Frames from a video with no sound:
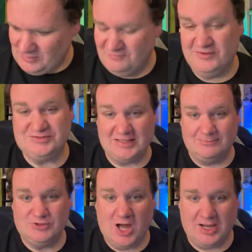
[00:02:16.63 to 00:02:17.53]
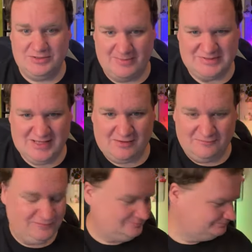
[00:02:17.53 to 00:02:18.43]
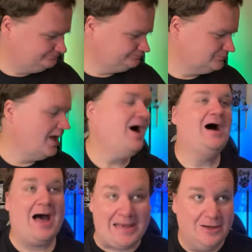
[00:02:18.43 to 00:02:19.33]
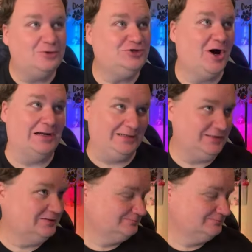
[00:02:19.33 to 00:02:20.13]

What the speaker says: Feels like I'm talking to myself. Hello, Charlie.